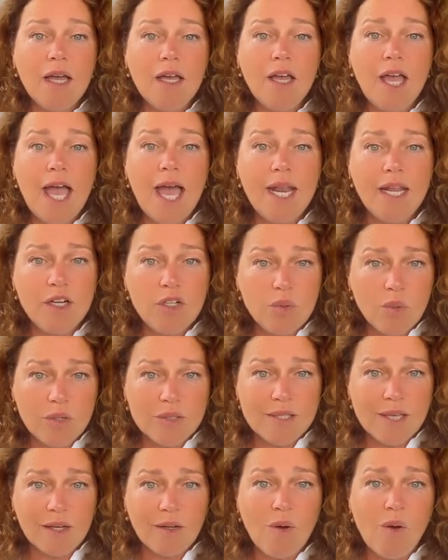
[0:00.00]
Heading
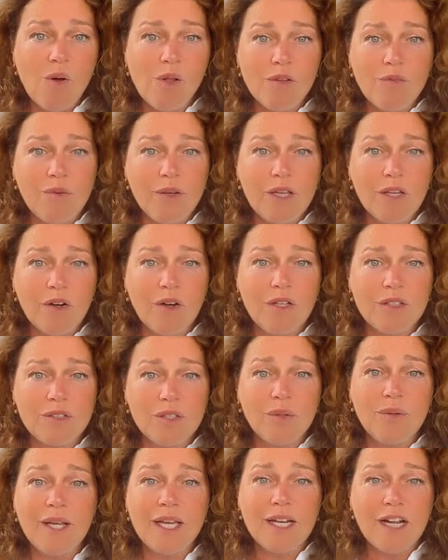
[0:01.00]
towards that goal, if we can all
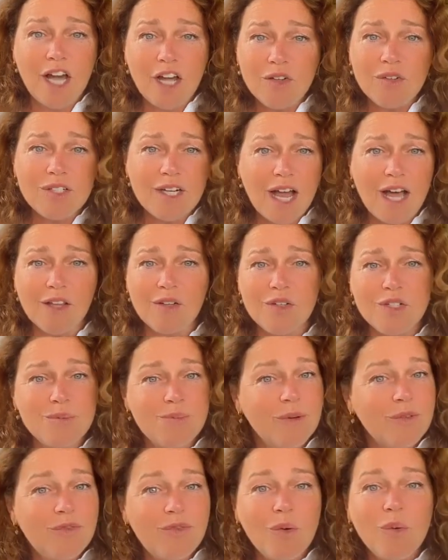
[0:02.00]
donate $100
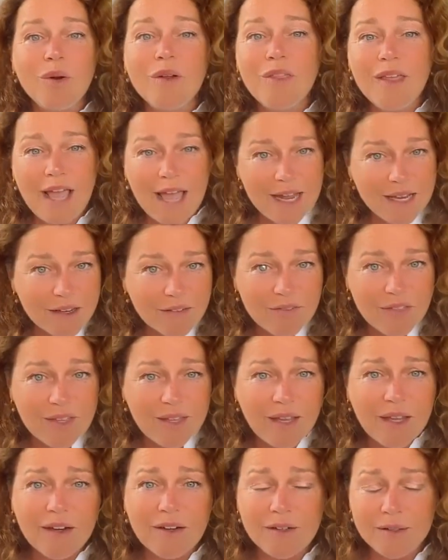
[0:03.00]
before the end of the
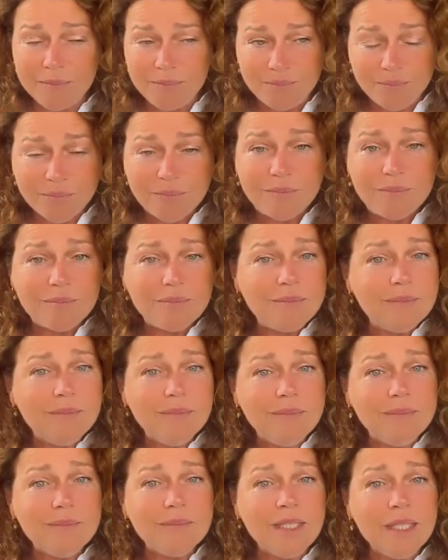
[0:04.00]
year,
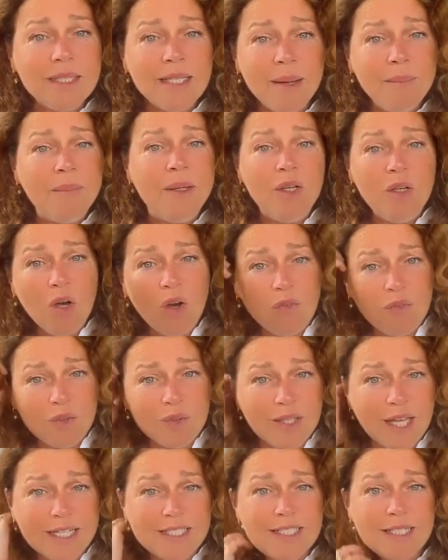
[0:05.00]
let me know if
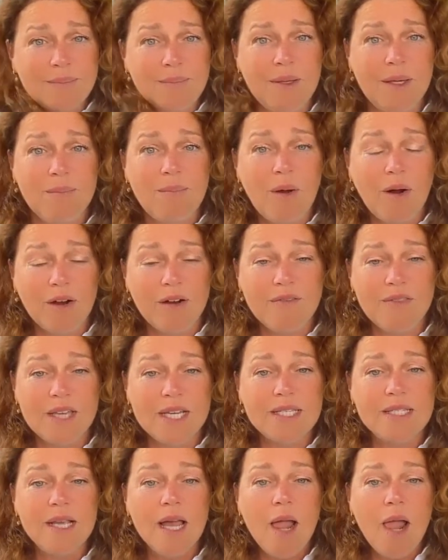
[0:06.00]
you'd like to be a part of
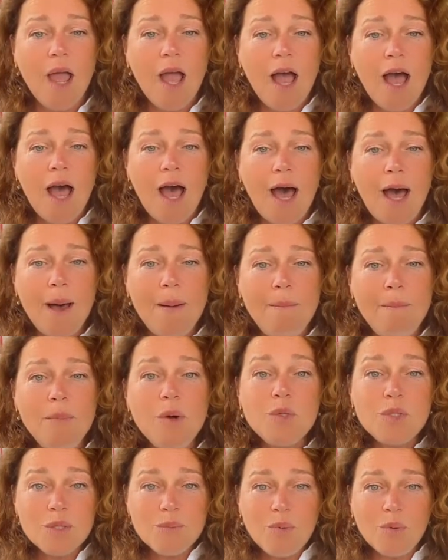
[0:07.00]
this.
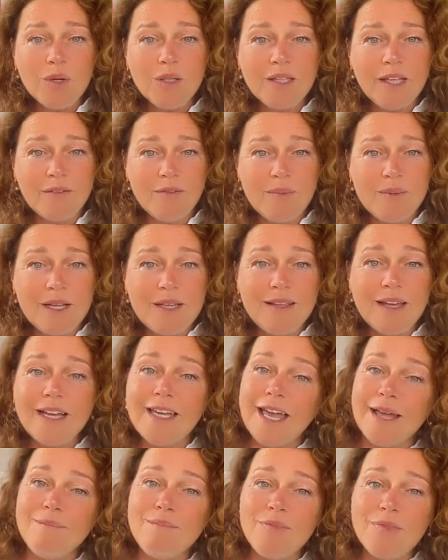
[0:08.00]
Most importantly, everybody,
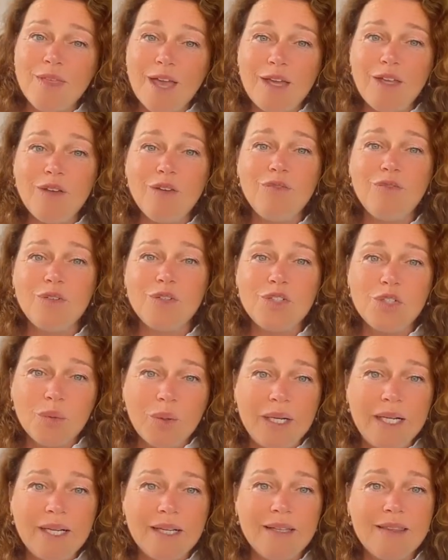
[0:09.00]
again, thank you for
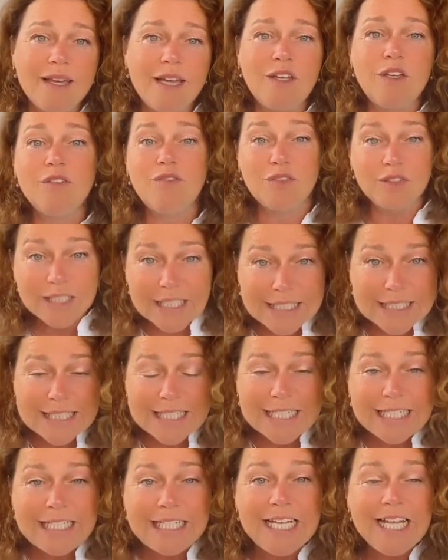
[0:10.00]
joining. Thank you for
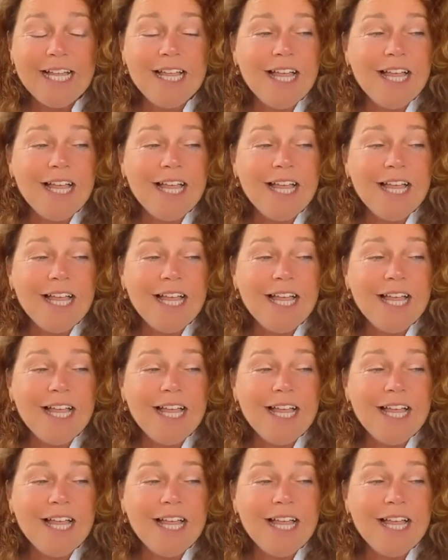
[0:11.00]
listening.